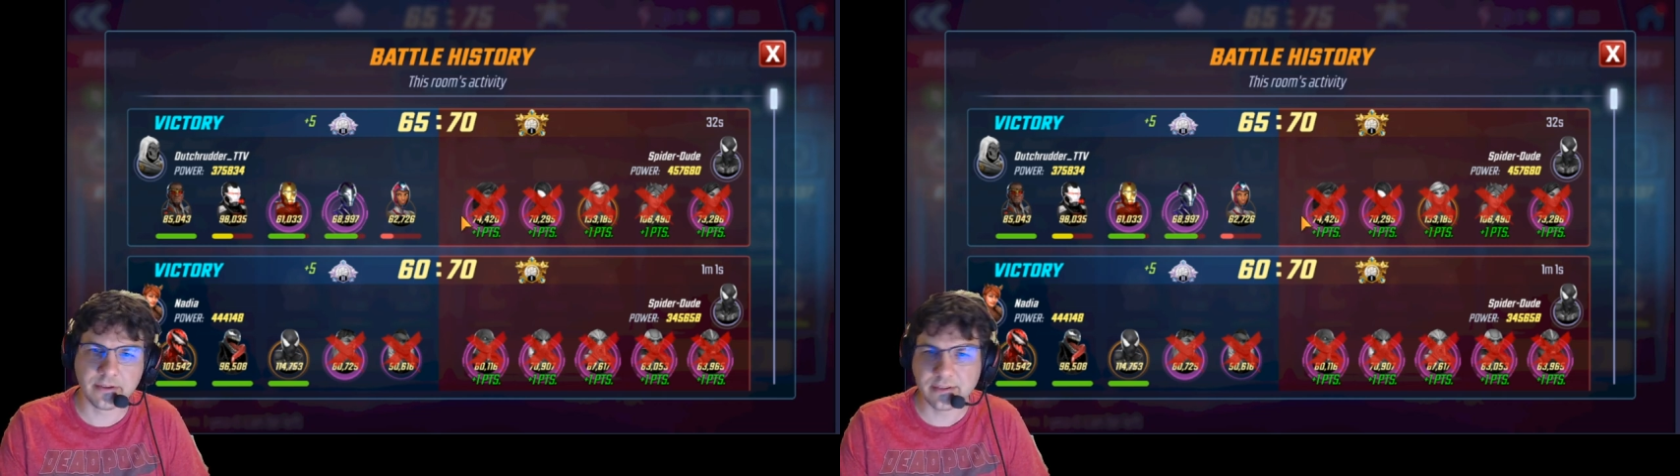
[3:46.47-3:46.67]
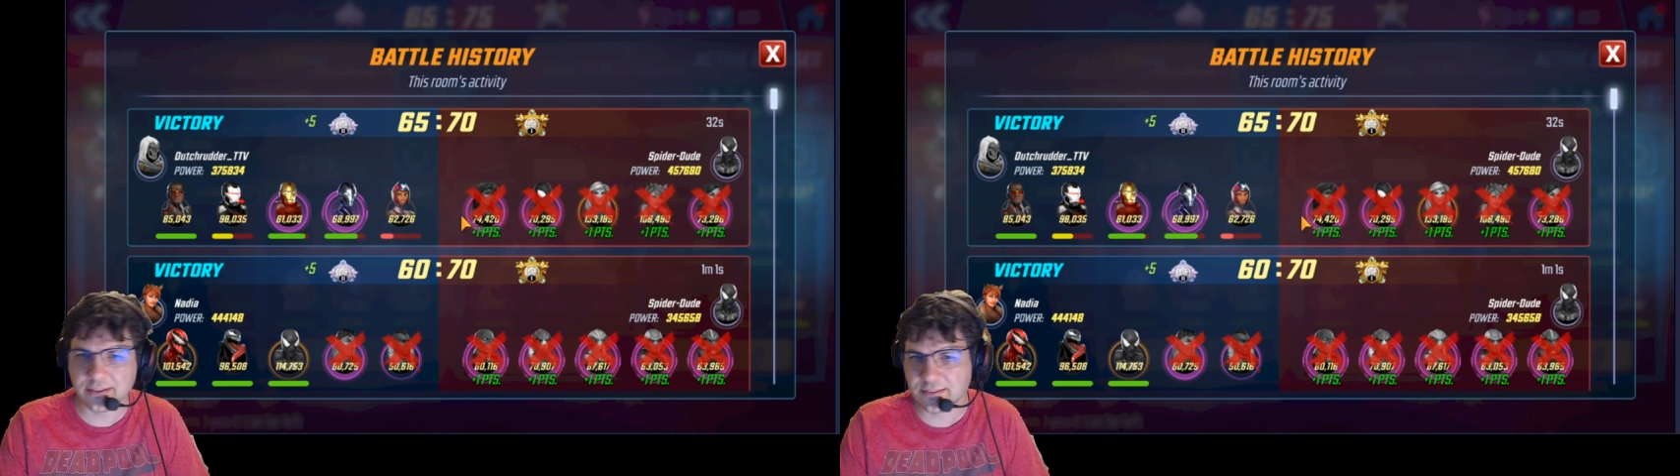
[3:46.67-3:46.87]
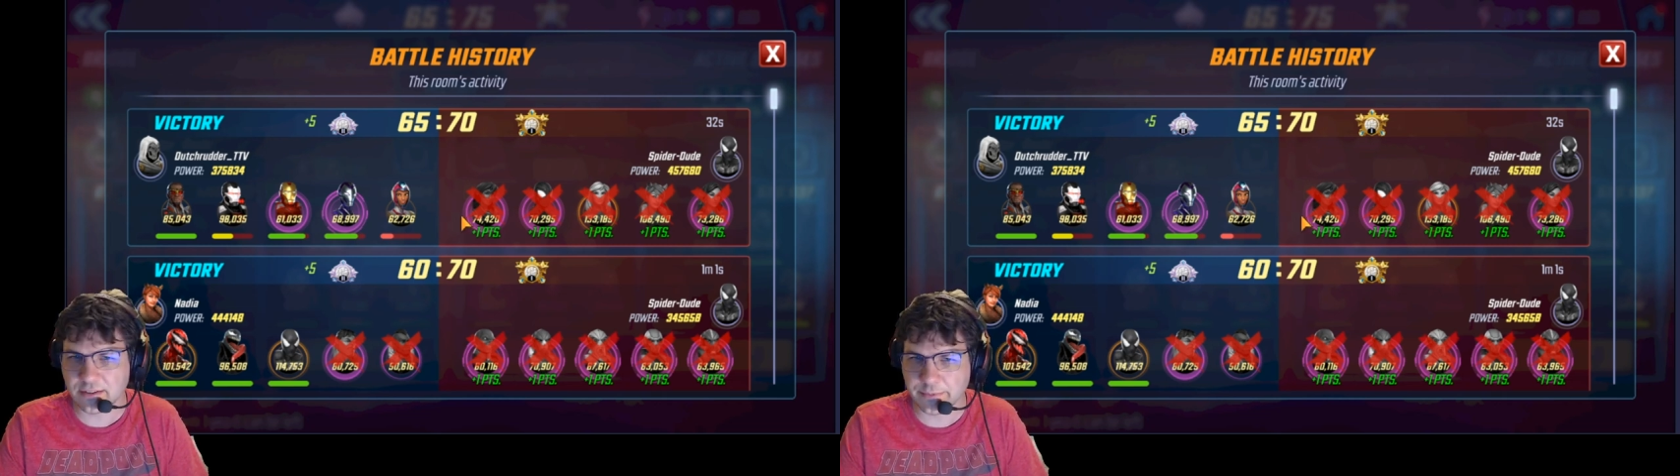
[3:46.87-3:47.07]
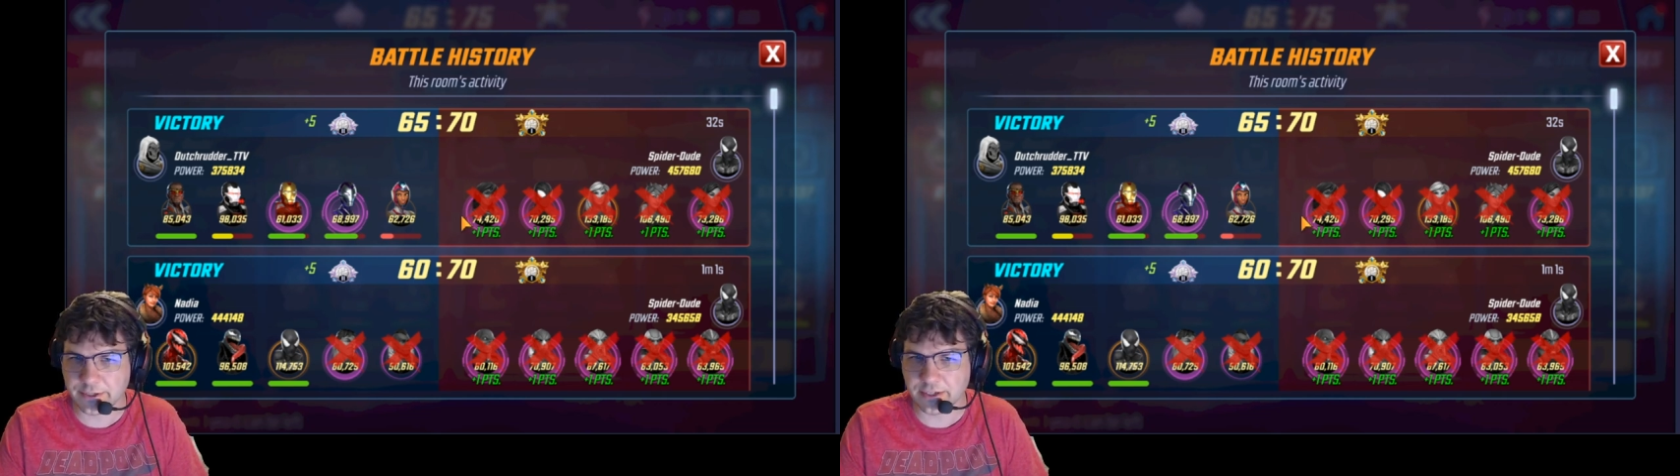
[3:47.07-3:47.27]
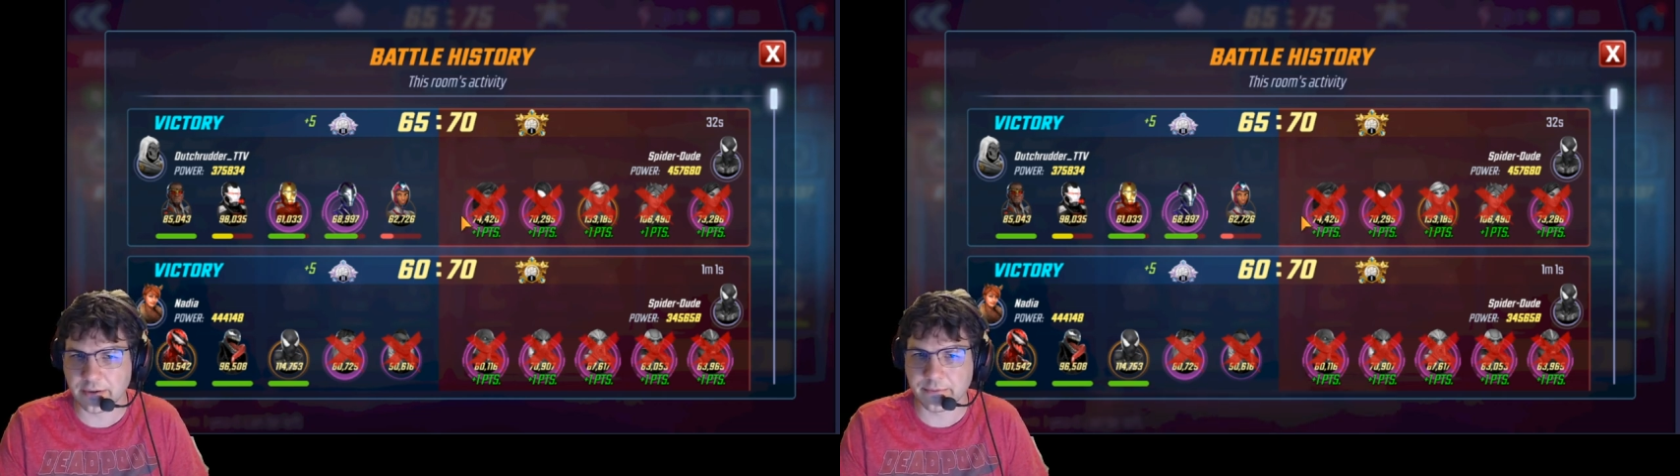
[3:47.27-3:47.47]
It does a little bit
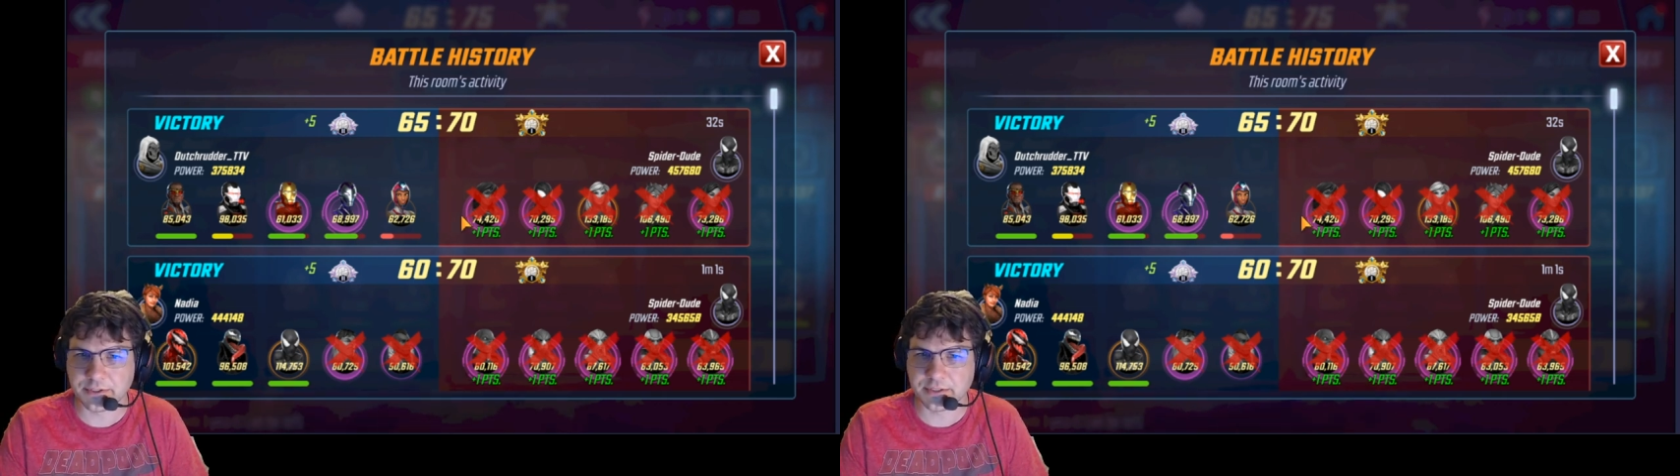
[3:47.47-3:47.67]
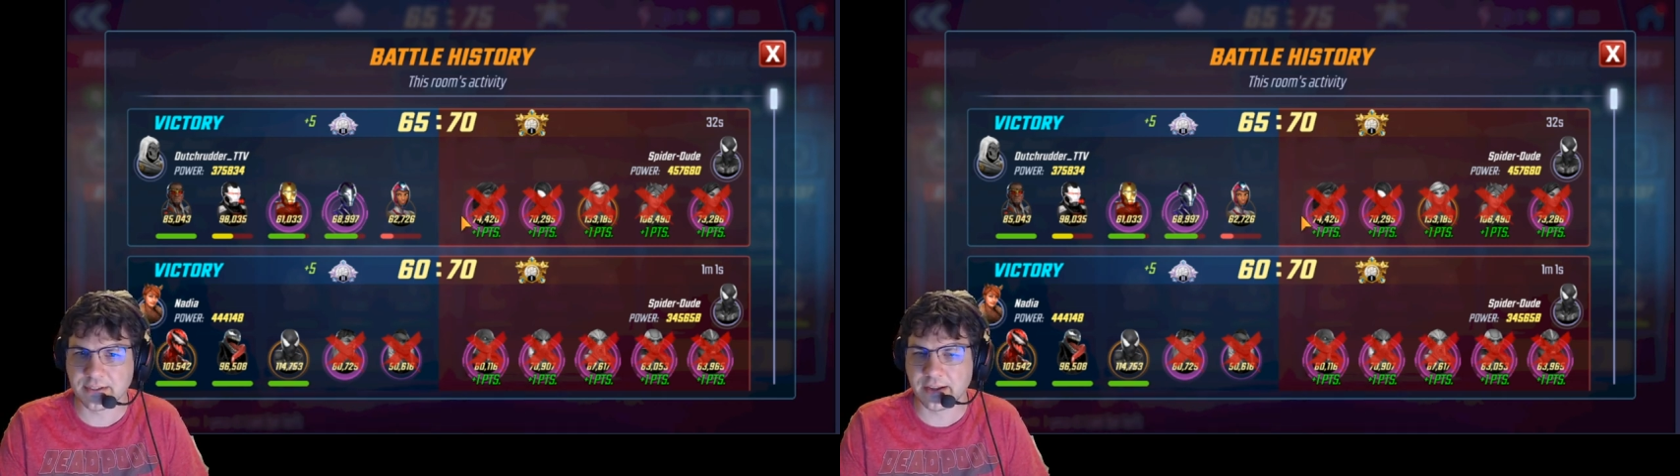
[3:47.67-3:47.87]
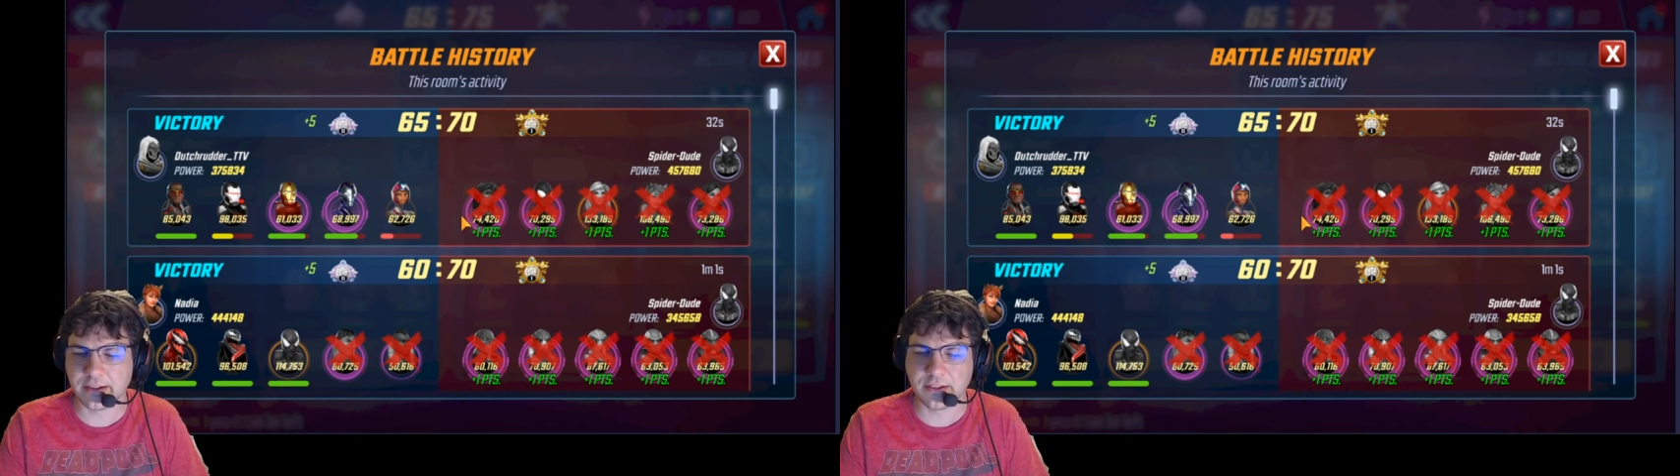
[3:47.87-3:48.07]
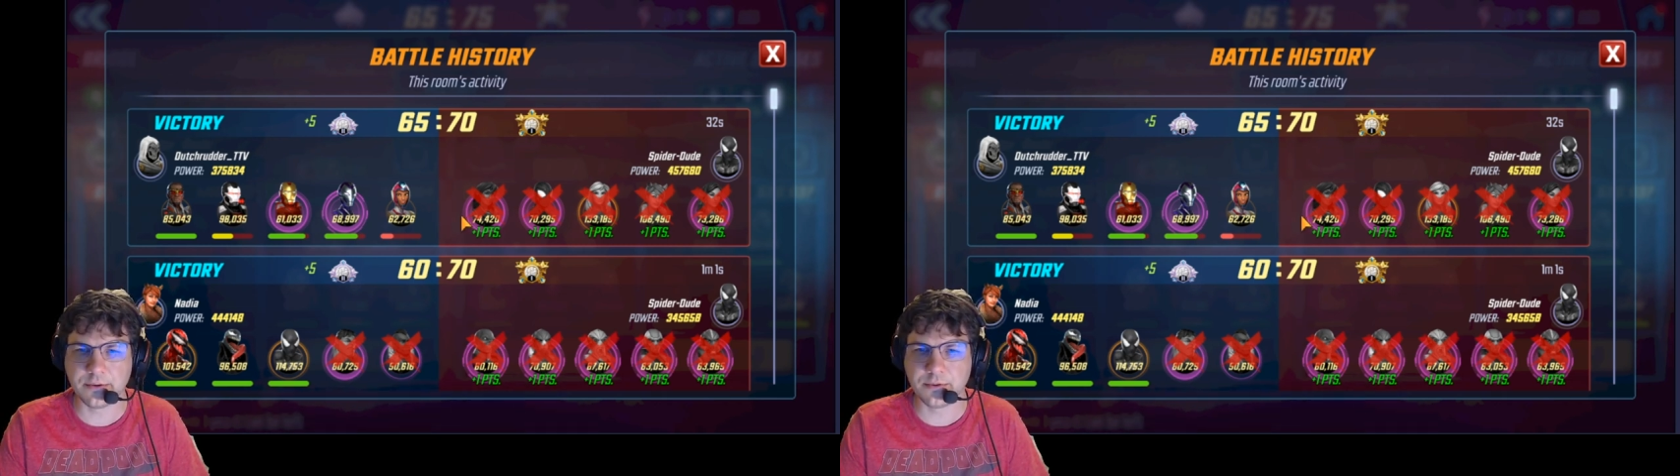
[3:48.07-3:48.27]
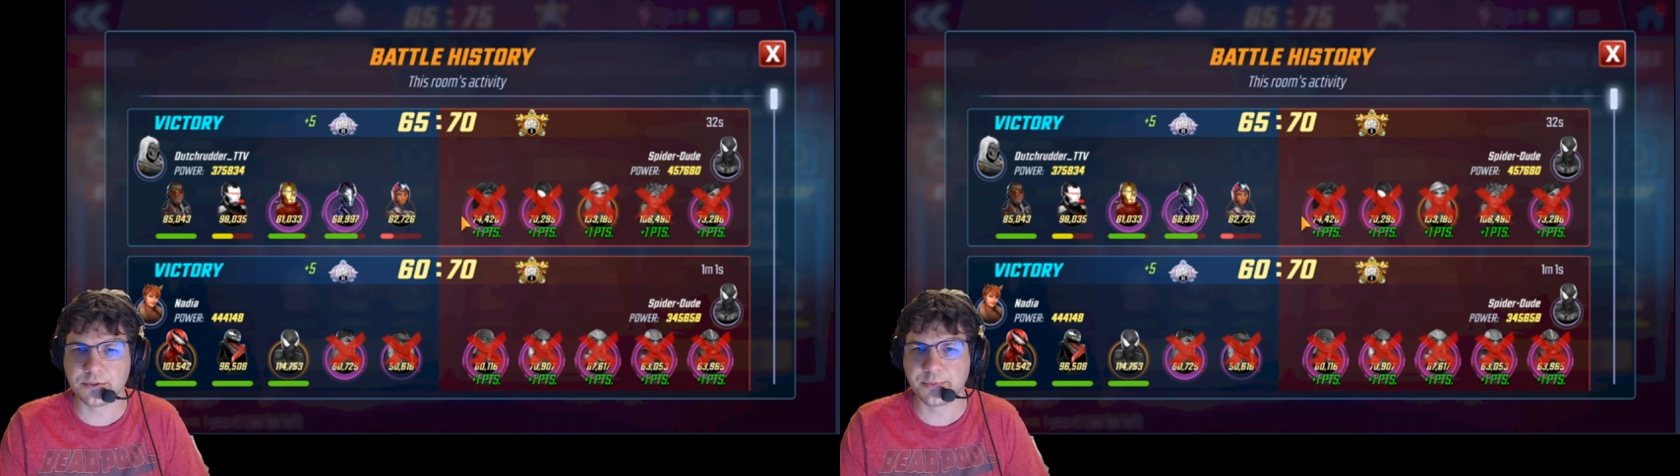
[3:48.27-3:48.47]
of damage. It's not
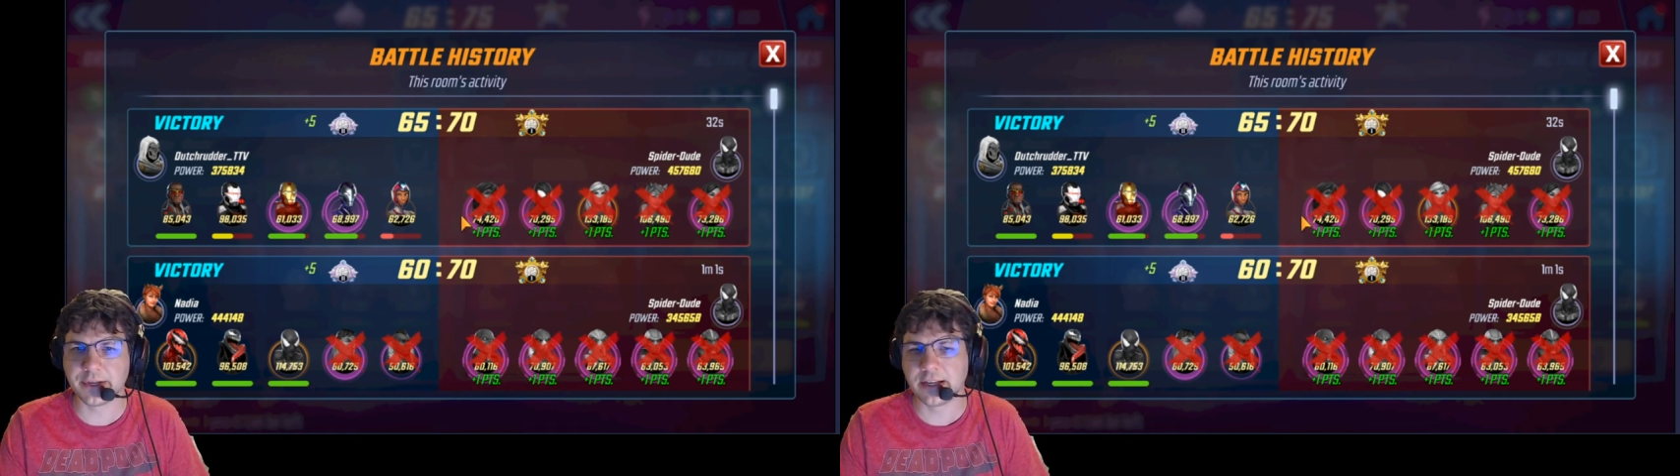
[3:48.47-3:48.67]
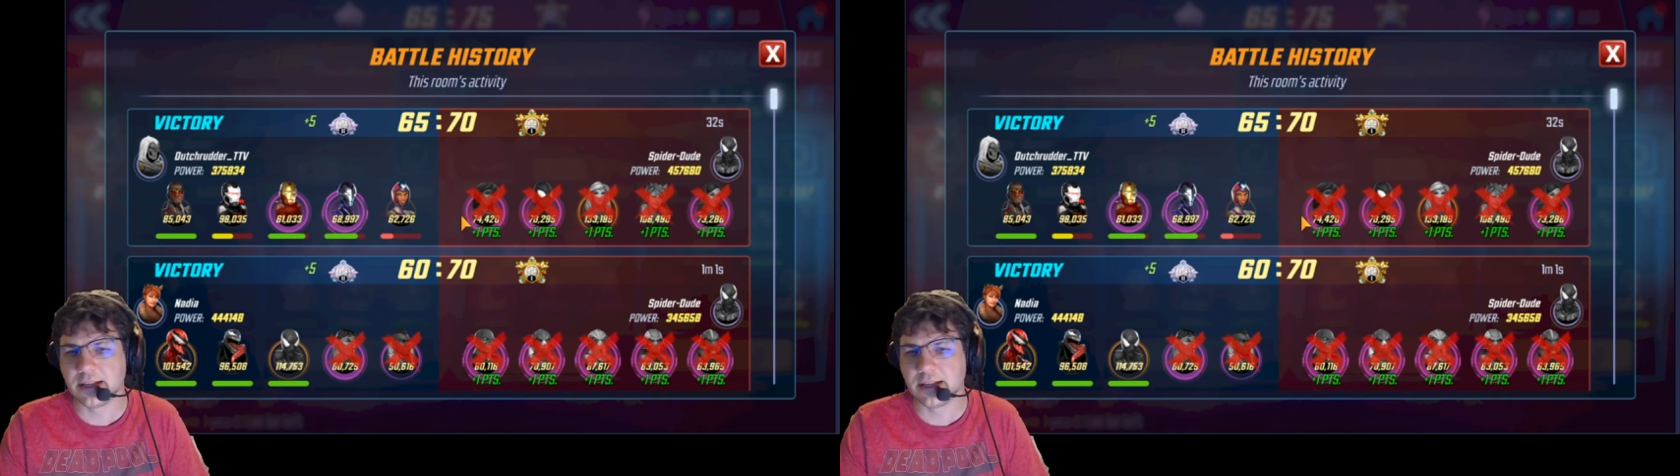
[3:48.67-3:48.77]
huge, but